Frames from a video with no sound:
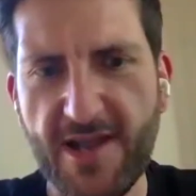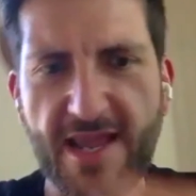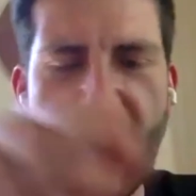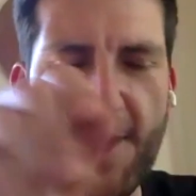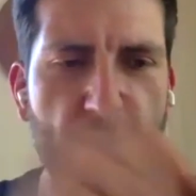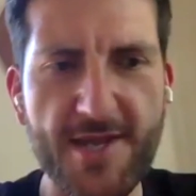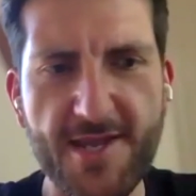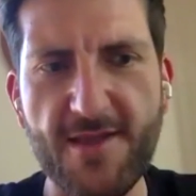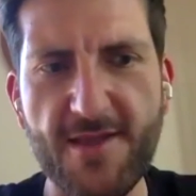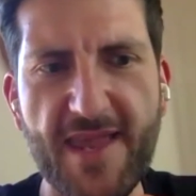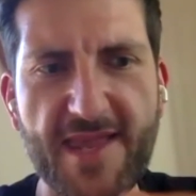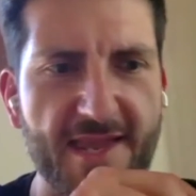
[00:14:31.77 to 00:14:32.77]
connections to
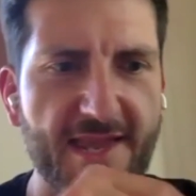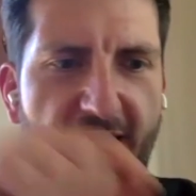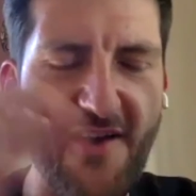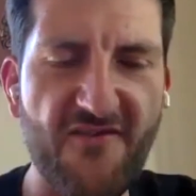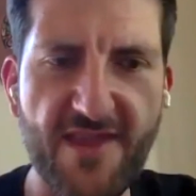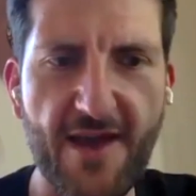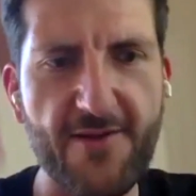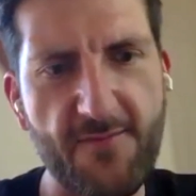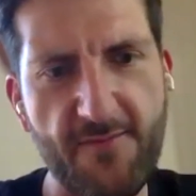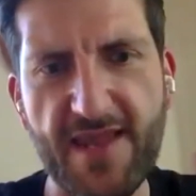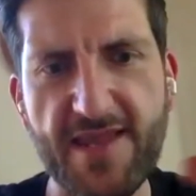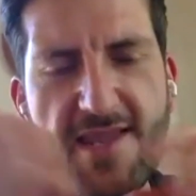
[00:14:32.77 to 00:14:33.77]
the BCTF now,
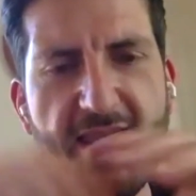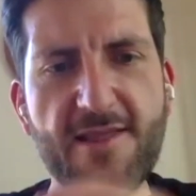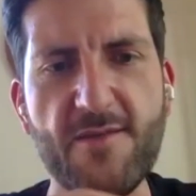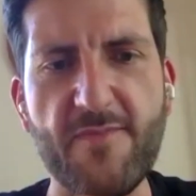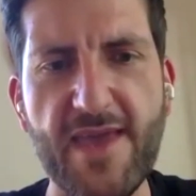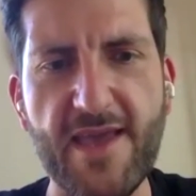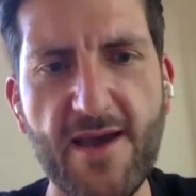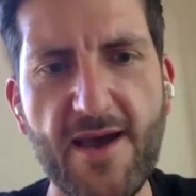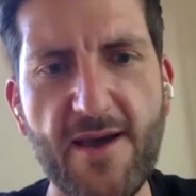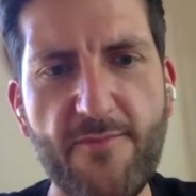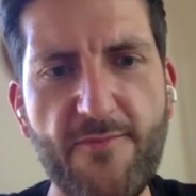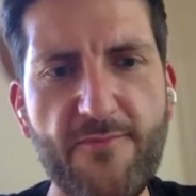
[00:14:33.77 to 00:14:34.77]
the BCTELA being
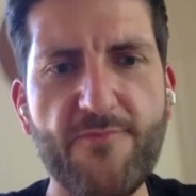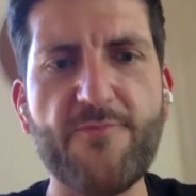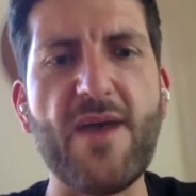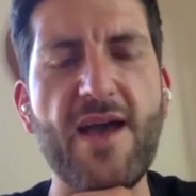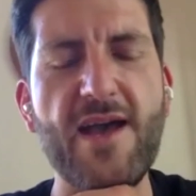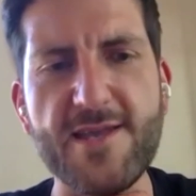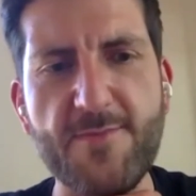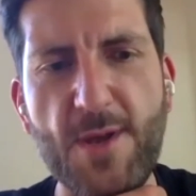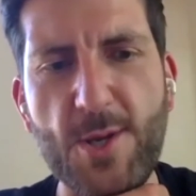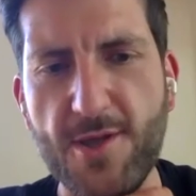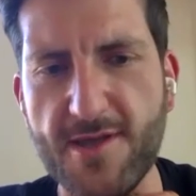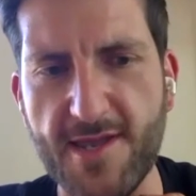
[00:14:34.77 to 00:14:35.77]
a
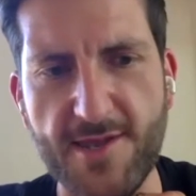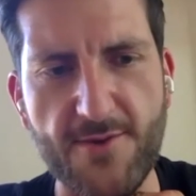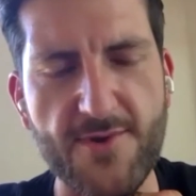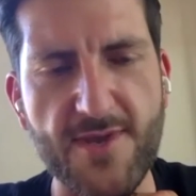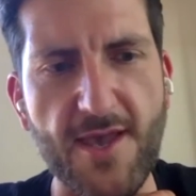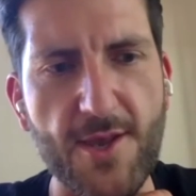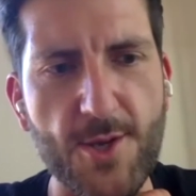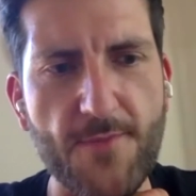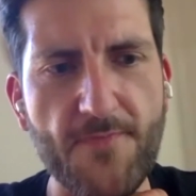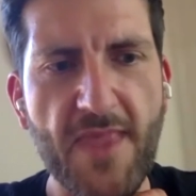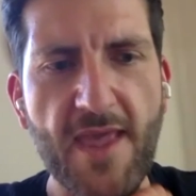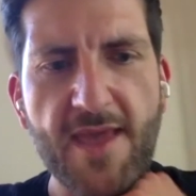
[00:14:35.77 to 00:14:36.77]
specialist
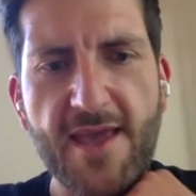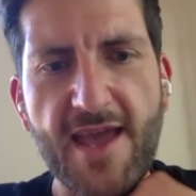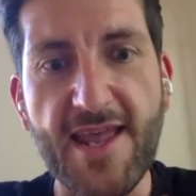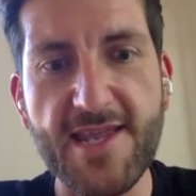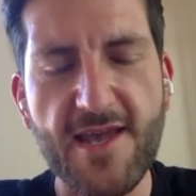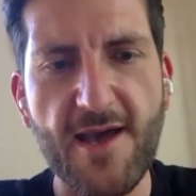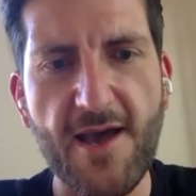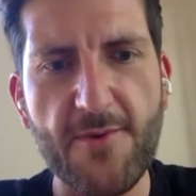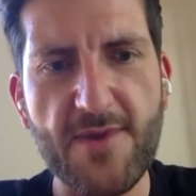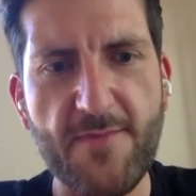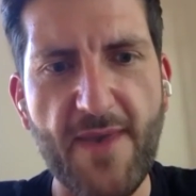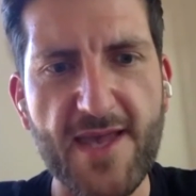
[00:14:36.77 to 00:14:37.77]
association. And as I
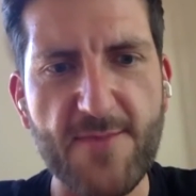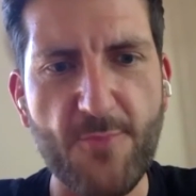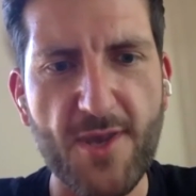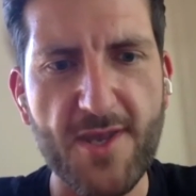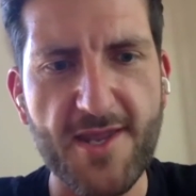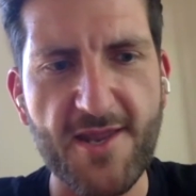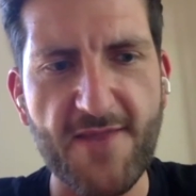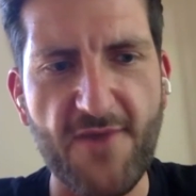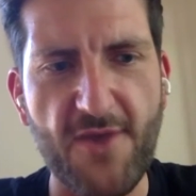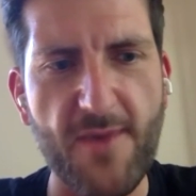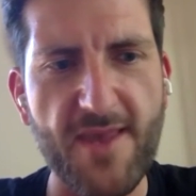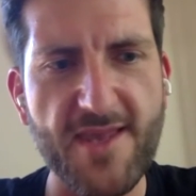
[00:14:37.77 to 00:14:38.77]
was the past president of
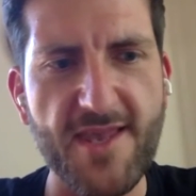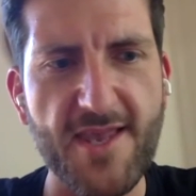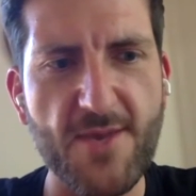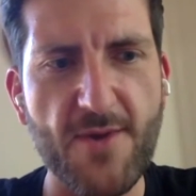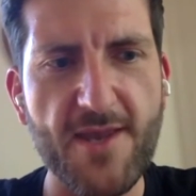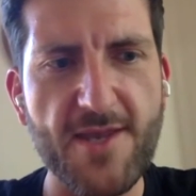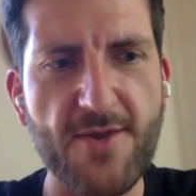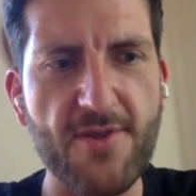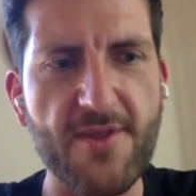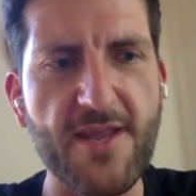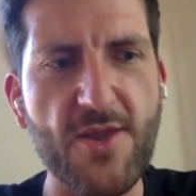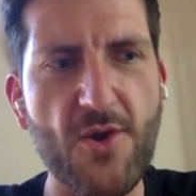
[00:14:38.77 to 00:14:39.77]
QBC, so I
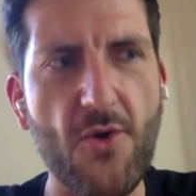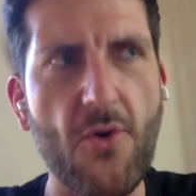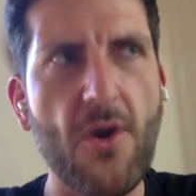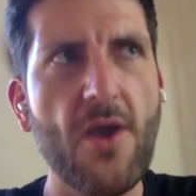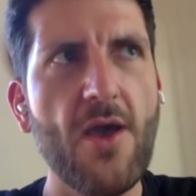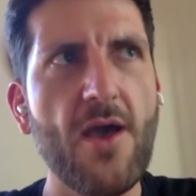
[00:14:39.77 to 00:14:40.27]
certainly know